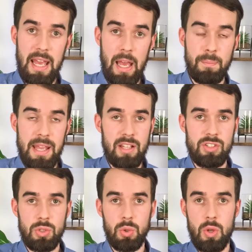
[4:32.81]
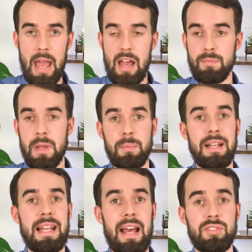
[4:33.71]
And making sure you have maybe
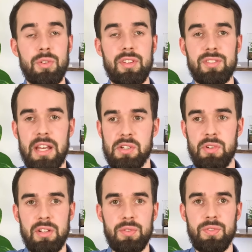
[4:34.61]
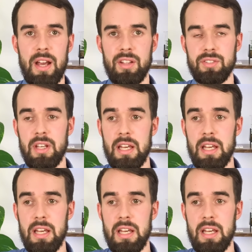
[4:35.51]
less of the saturated fats